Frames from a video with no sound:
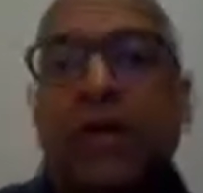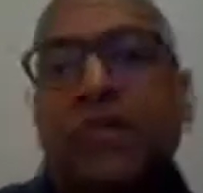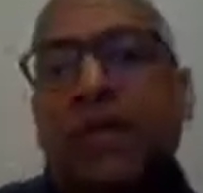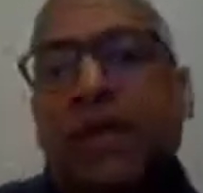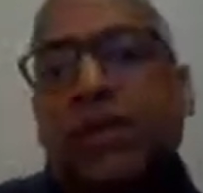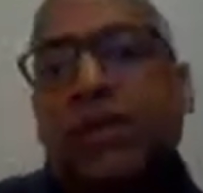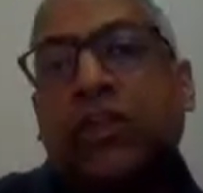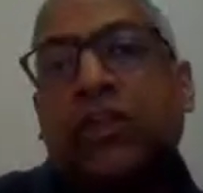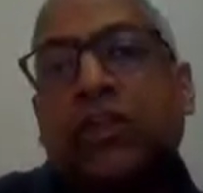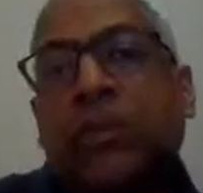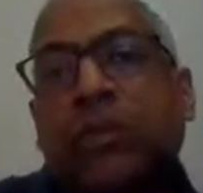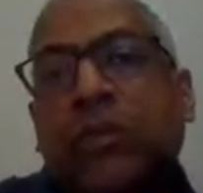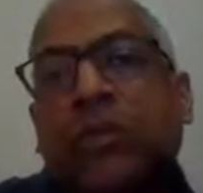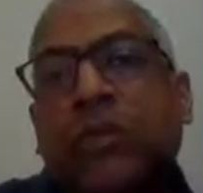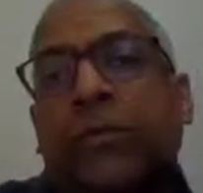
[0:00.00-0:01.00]
then
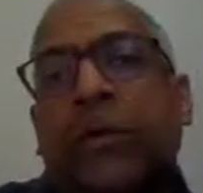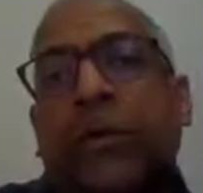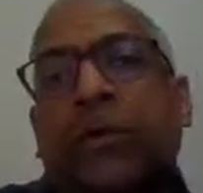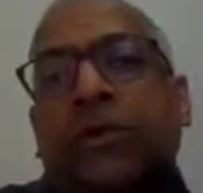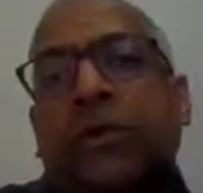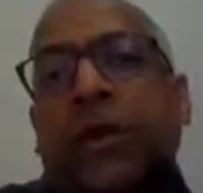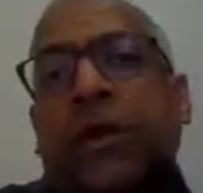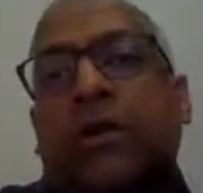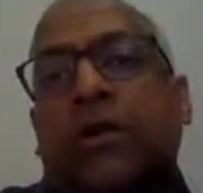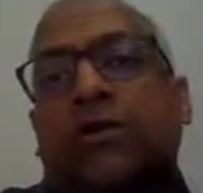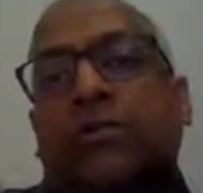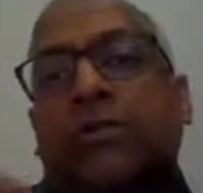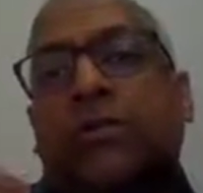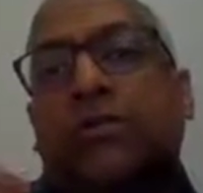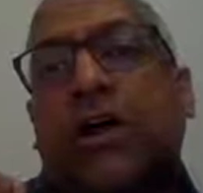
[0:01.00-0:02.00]
you not only
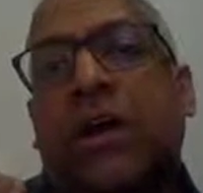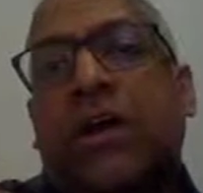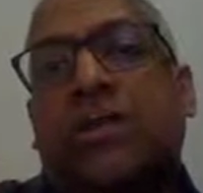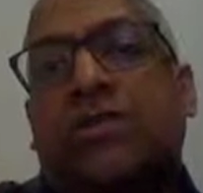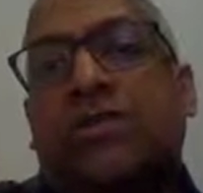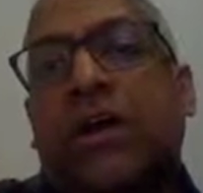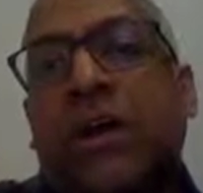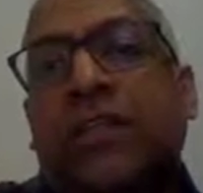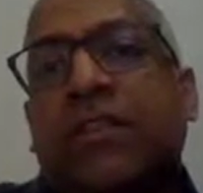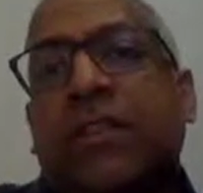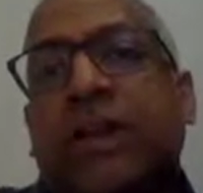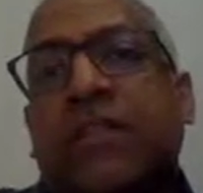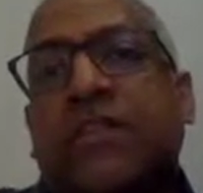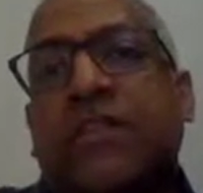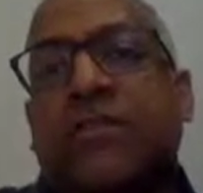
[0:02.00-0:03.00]
start to understand the
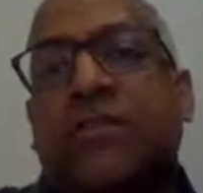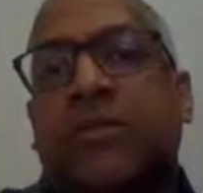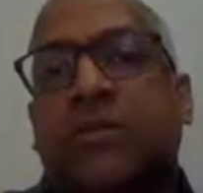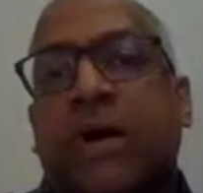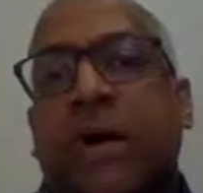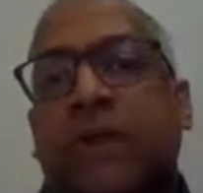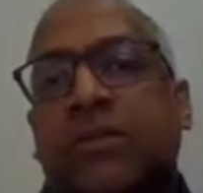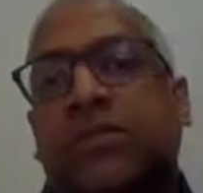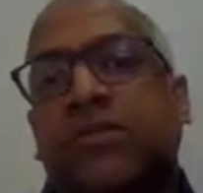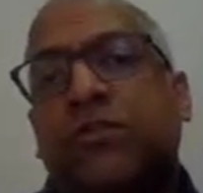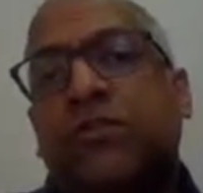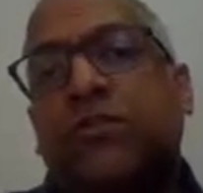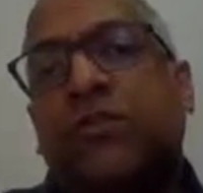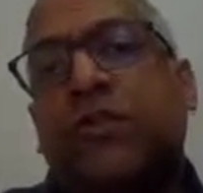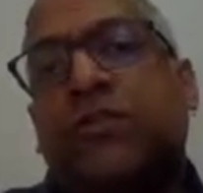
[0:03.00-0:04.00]
ideal of the practice, you
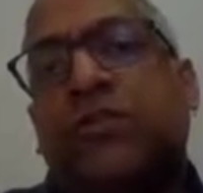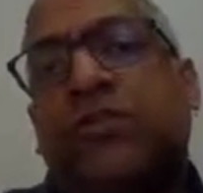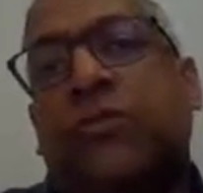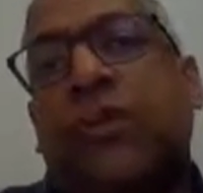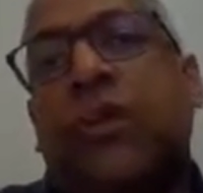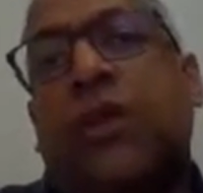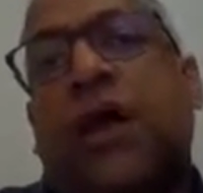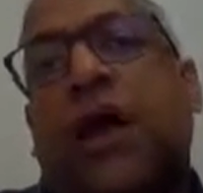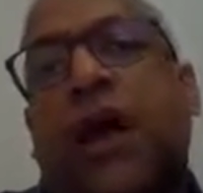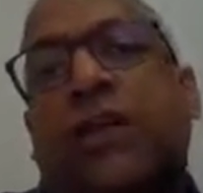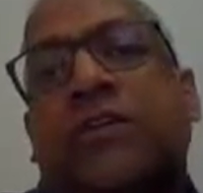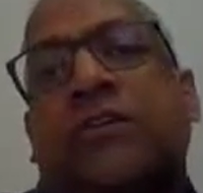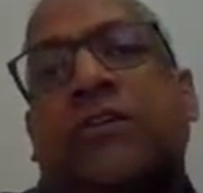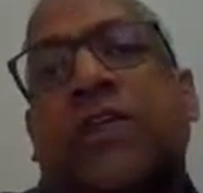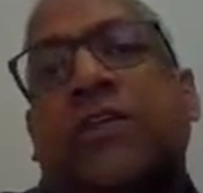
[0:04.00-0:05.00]
start to
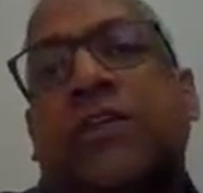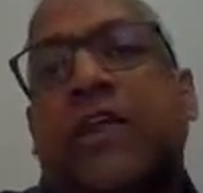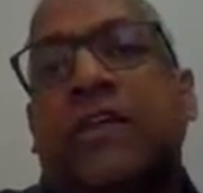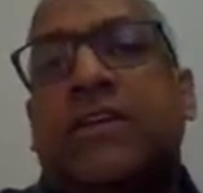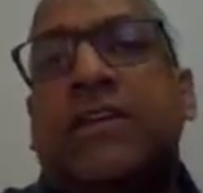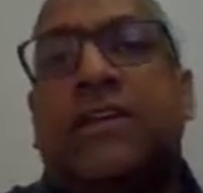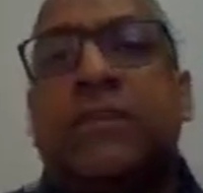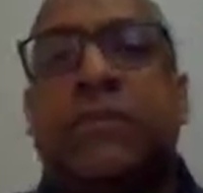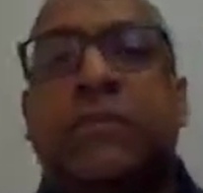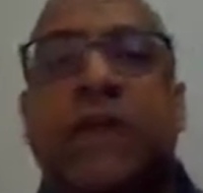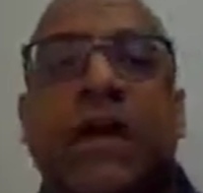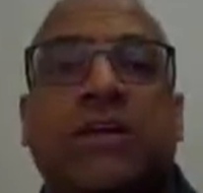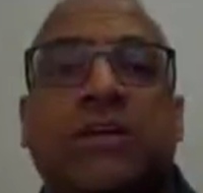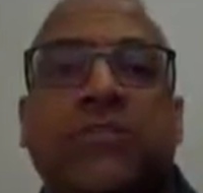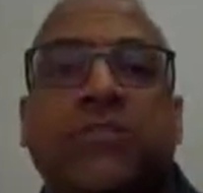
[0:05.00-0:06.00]
understand the ideal of the
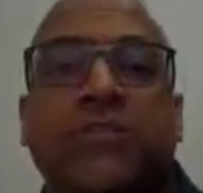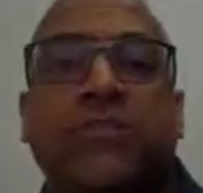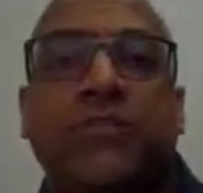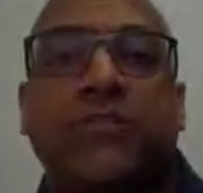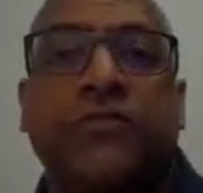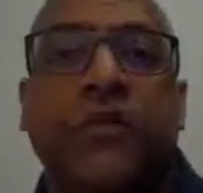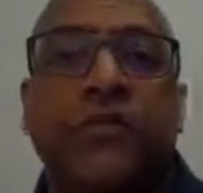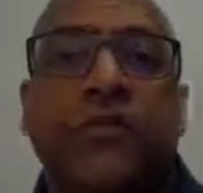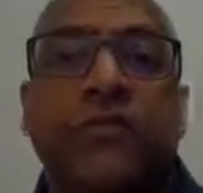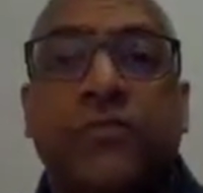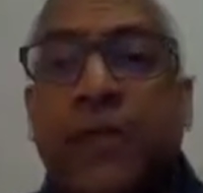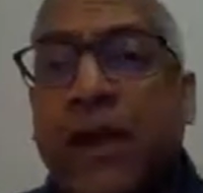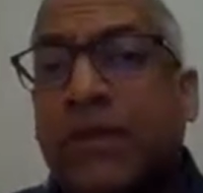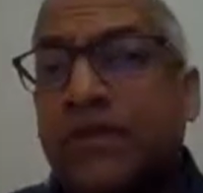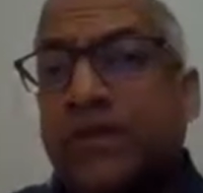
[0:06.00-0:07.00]
practice from different
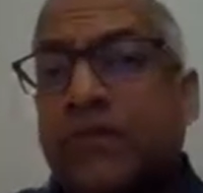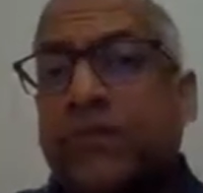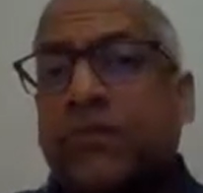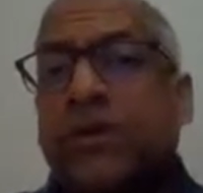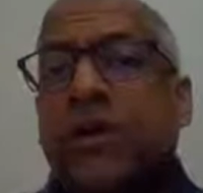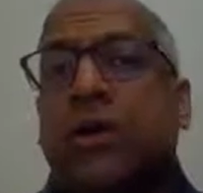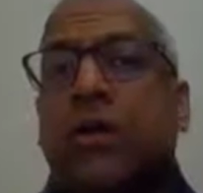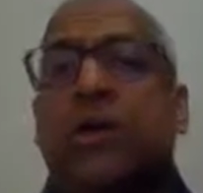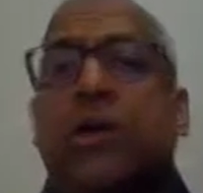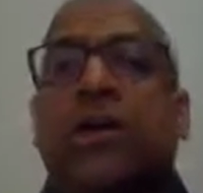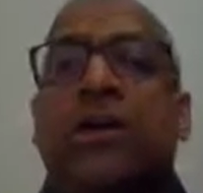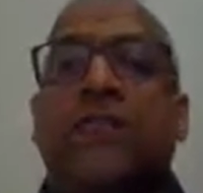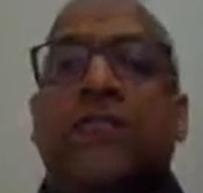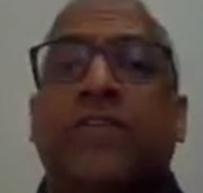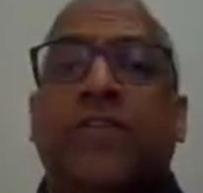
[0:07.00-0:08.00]
perspectives,
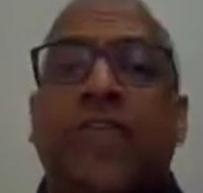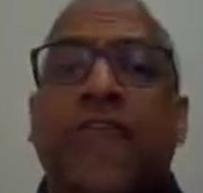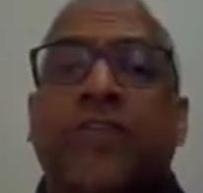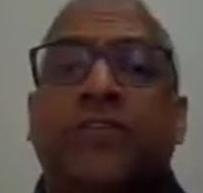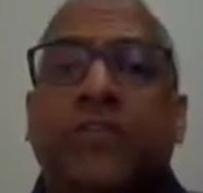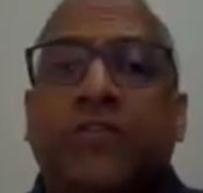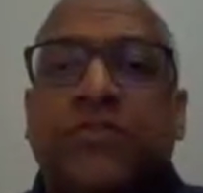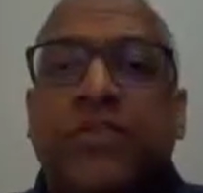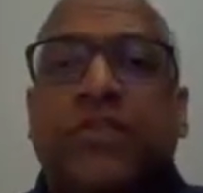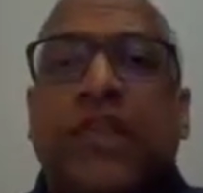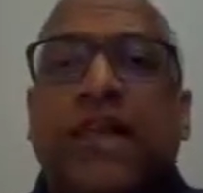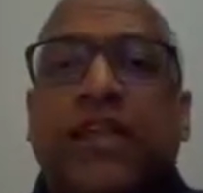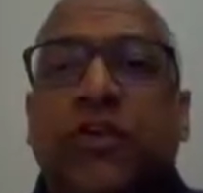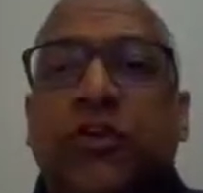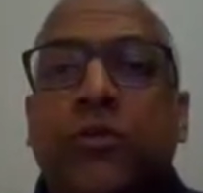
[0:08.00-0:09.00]
right, of engagements, and
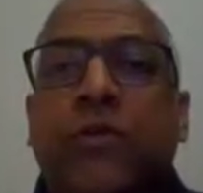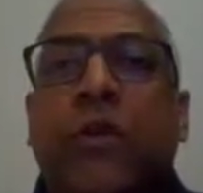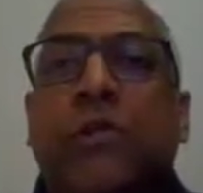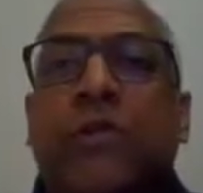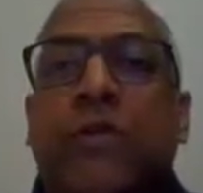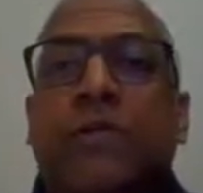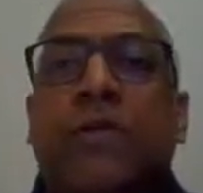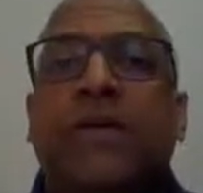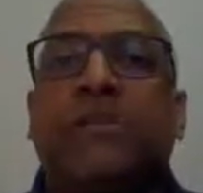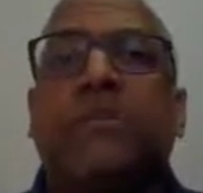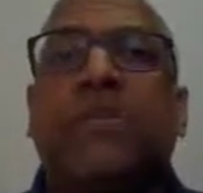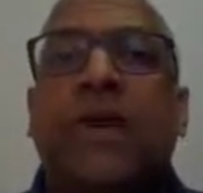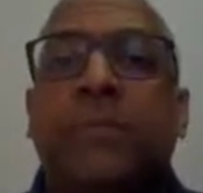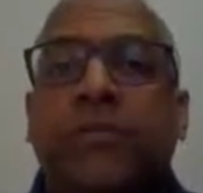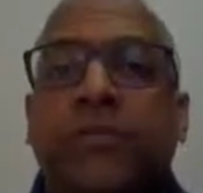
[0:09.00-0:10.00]
then you end up
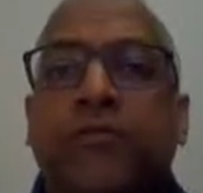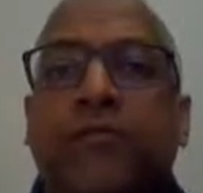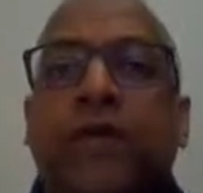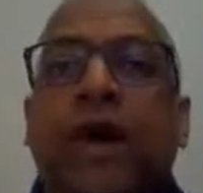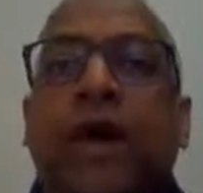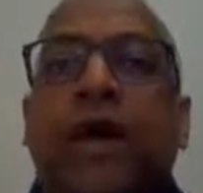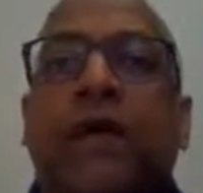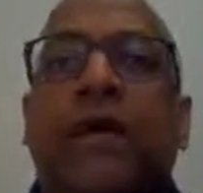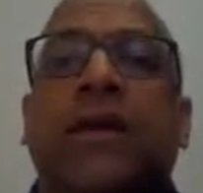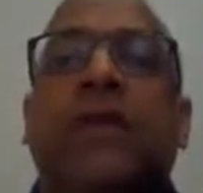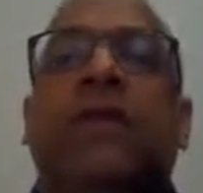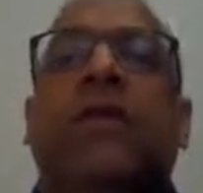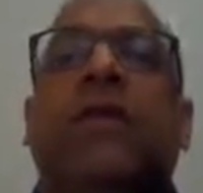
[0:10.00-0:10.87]
exemplifying